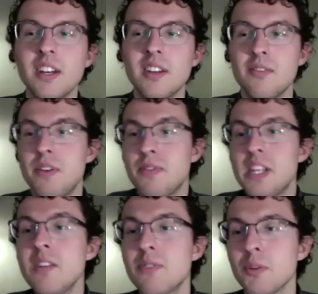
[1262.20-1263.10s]

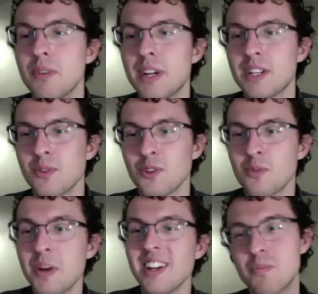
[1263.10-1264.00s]
15 film festivals,
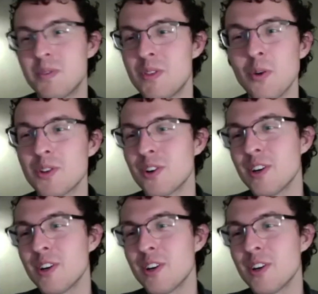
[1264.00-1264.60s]
but those are in your